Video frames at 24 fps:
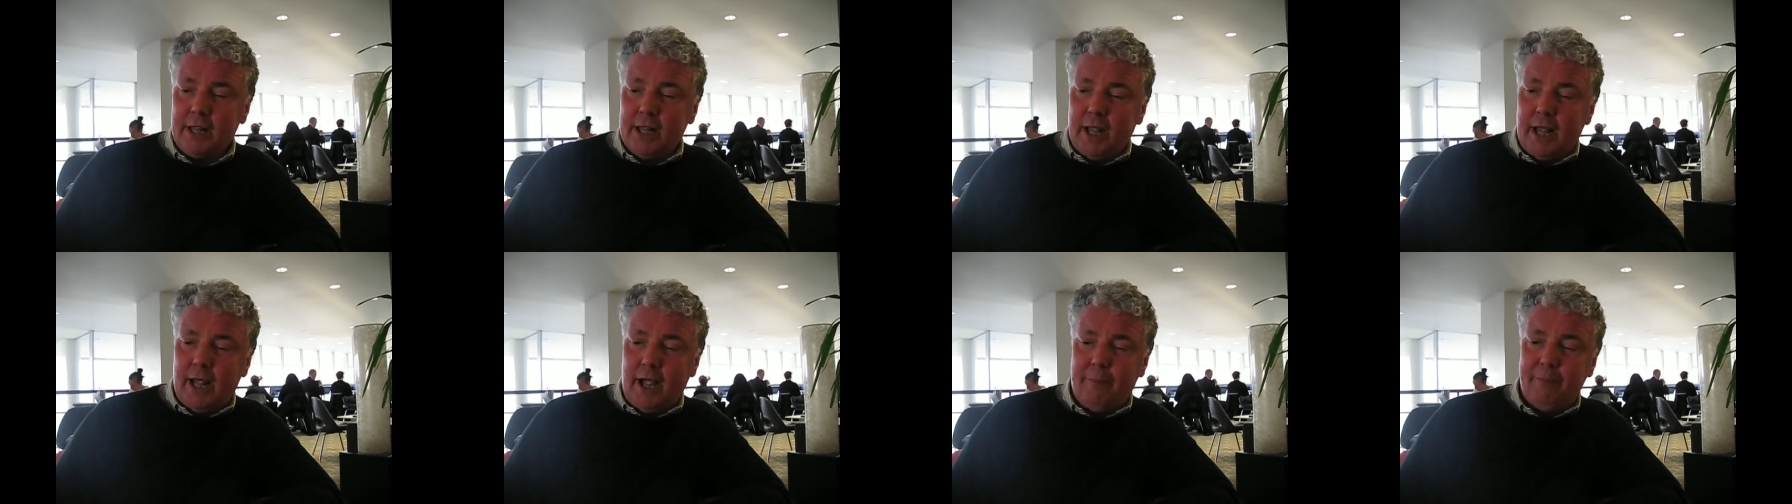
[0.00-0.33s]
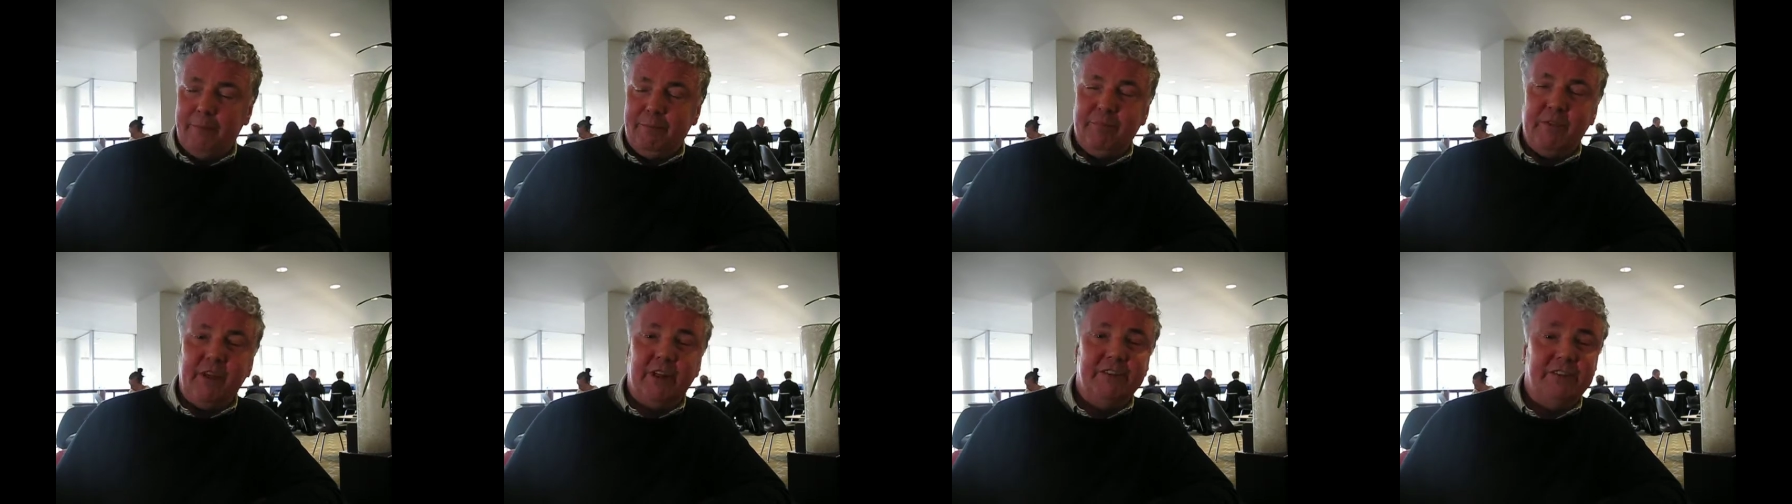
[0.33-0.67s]

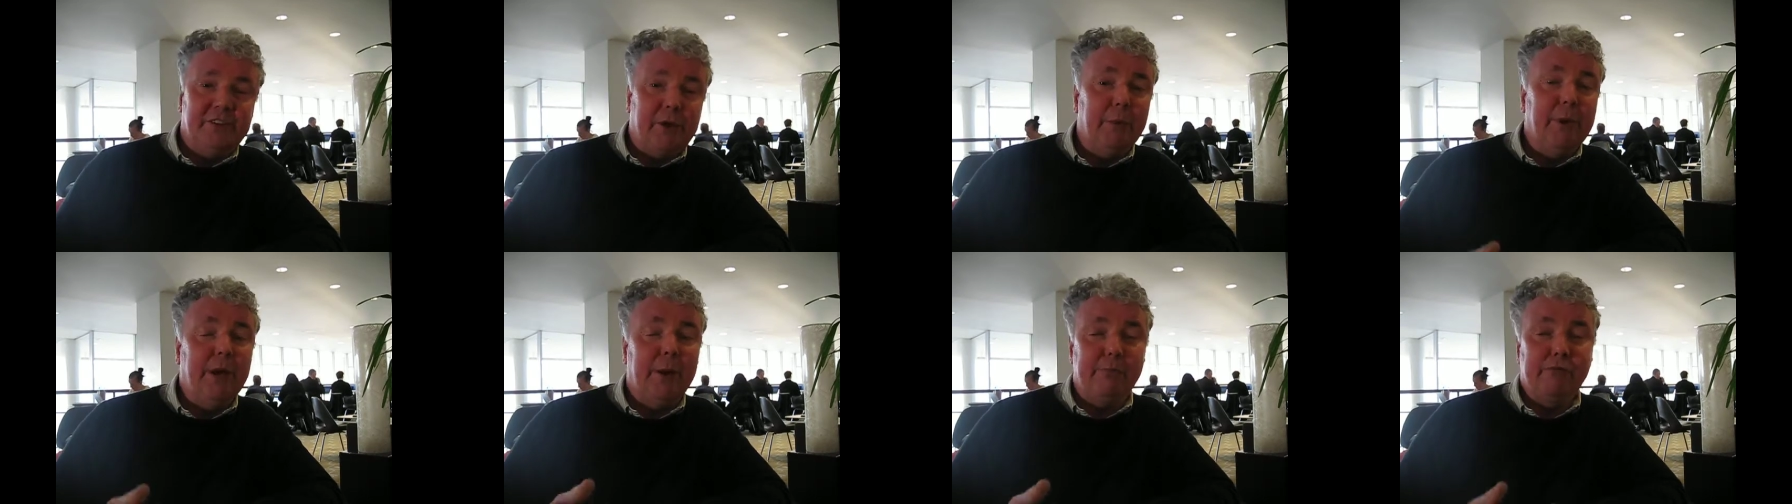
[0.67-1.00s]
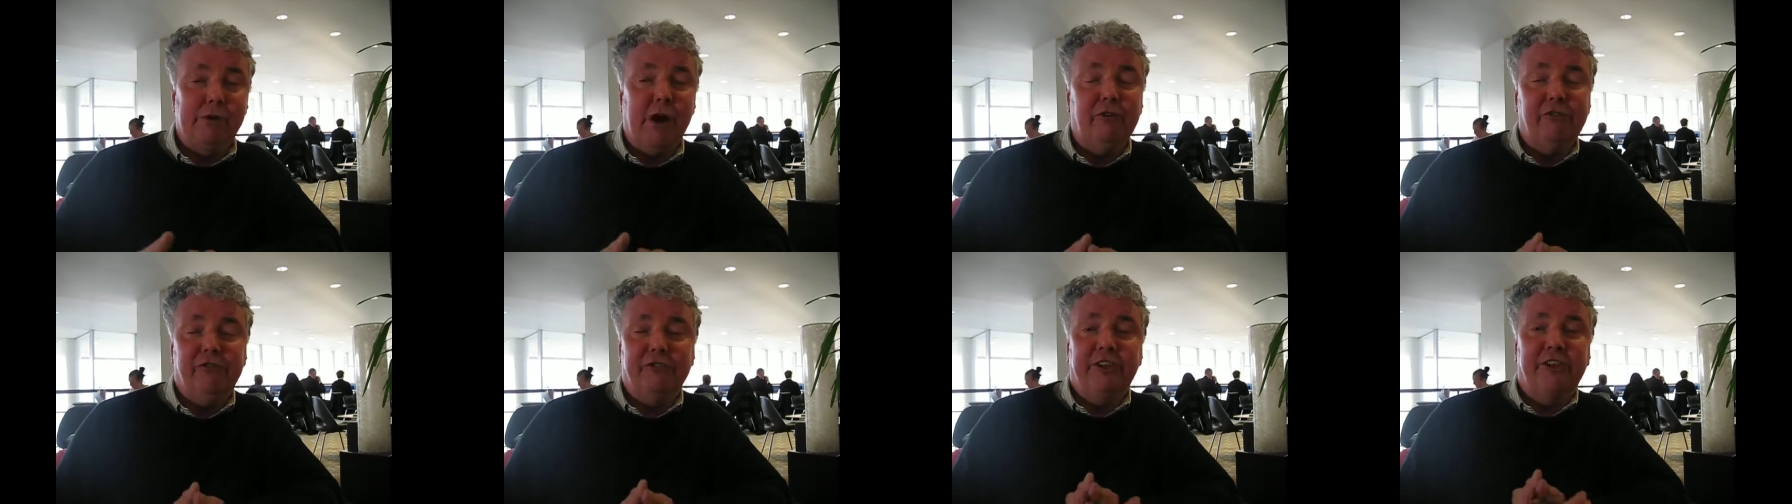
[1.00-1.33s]
Um, so we
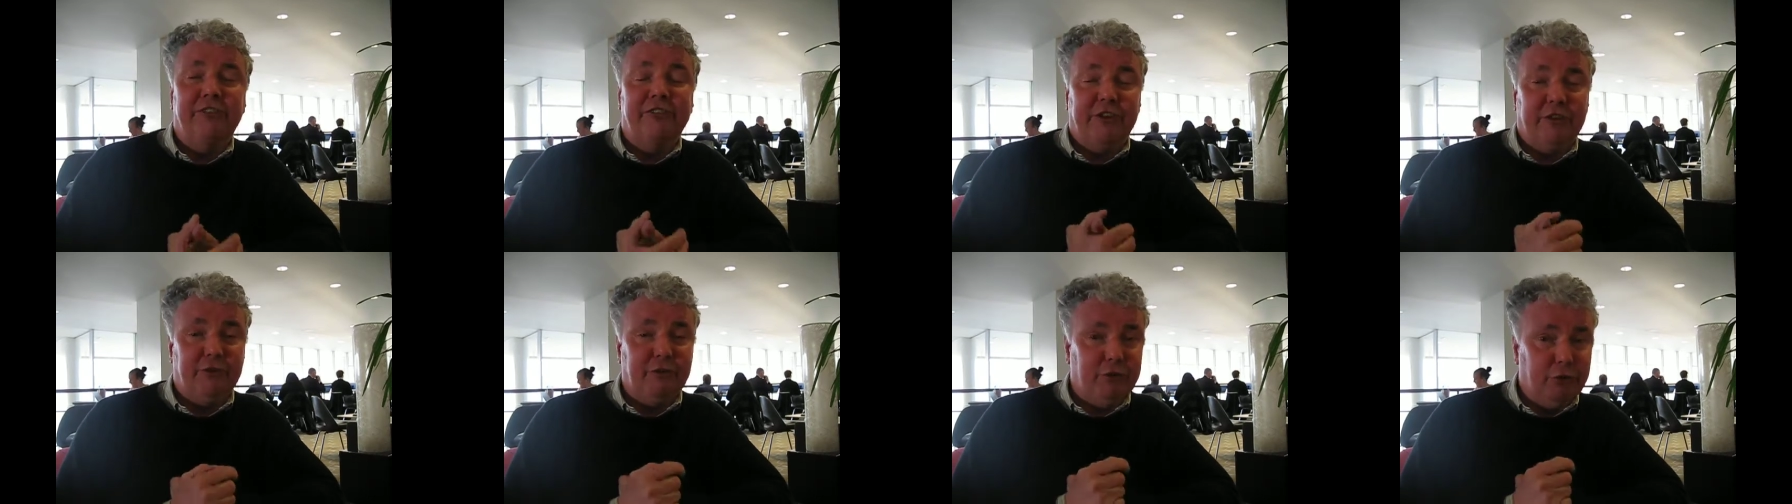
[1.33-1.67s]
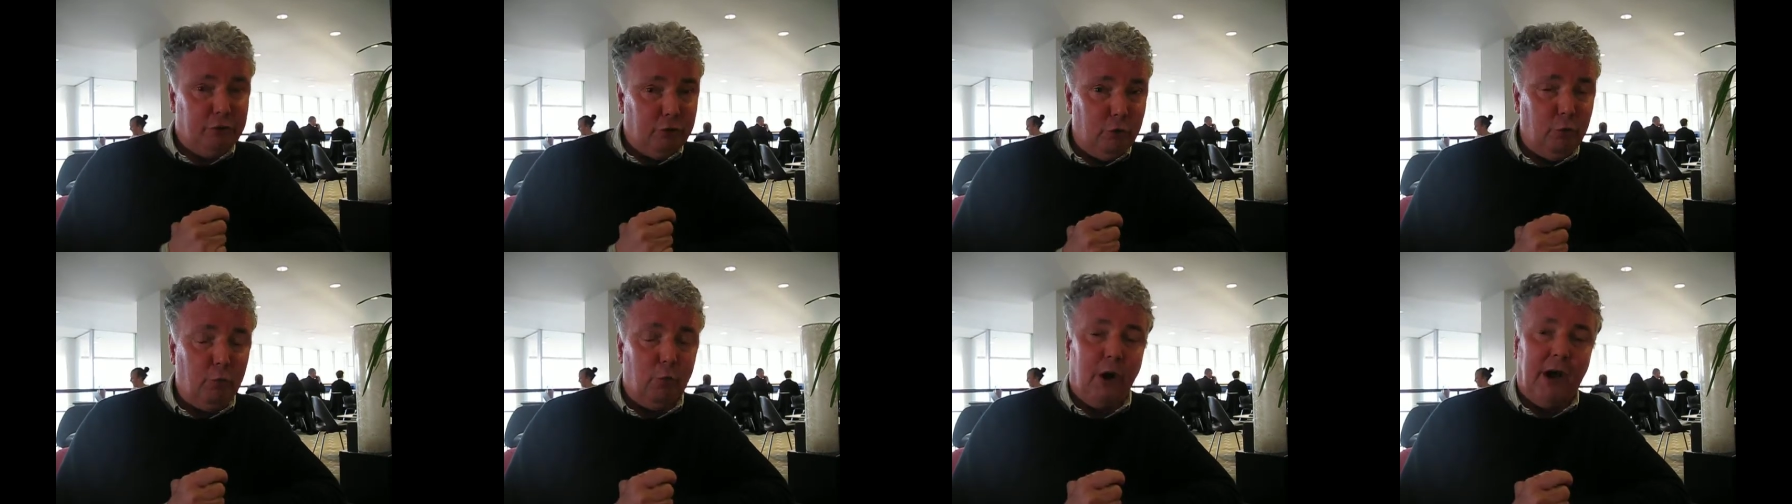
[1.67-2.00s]
approached this in
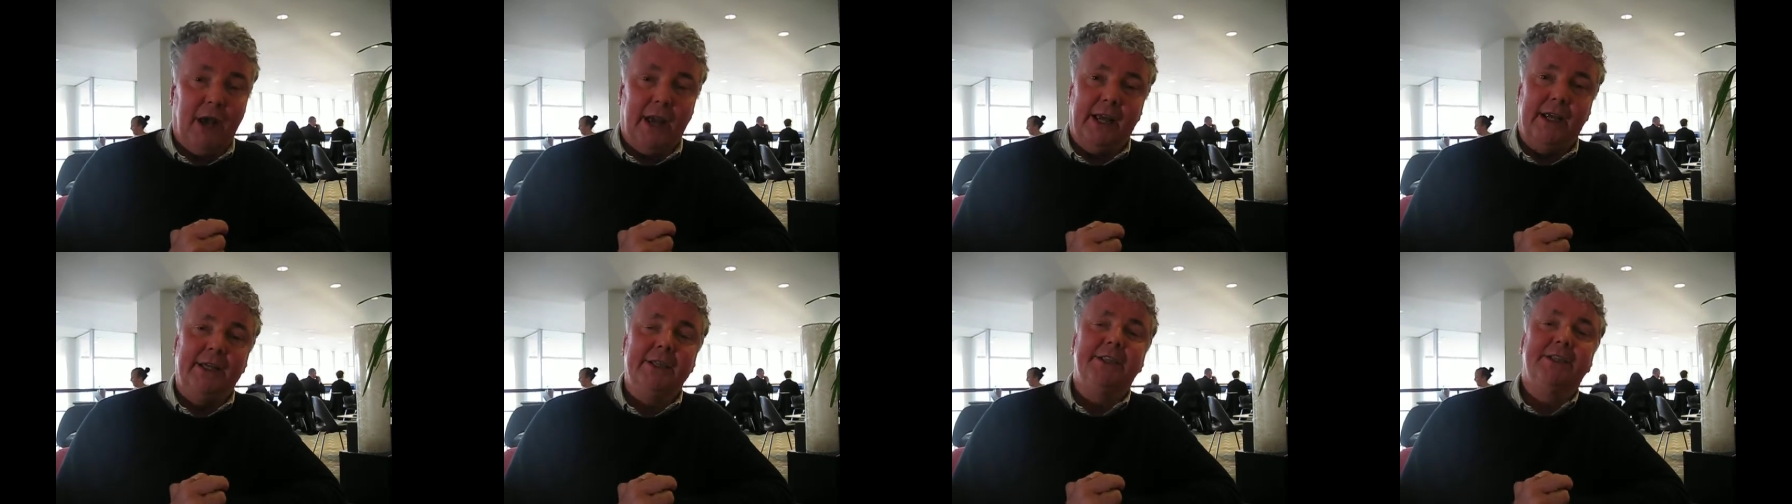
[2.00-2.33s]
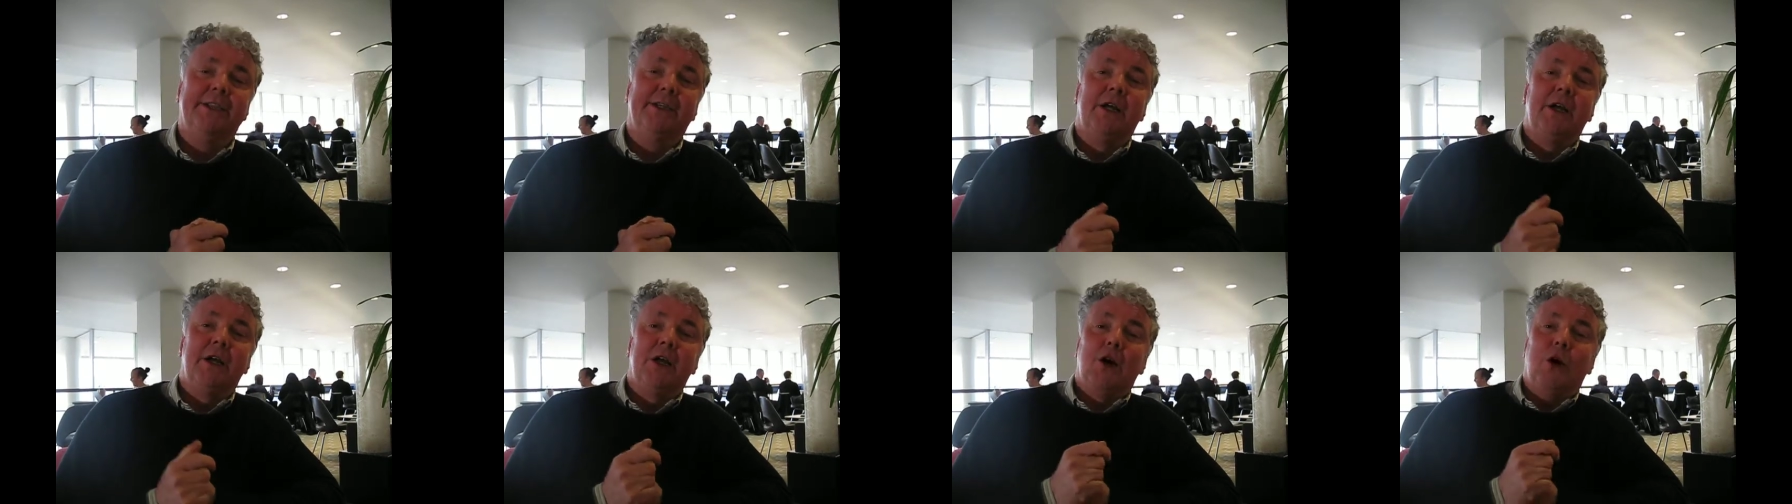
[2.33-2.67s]
two ways.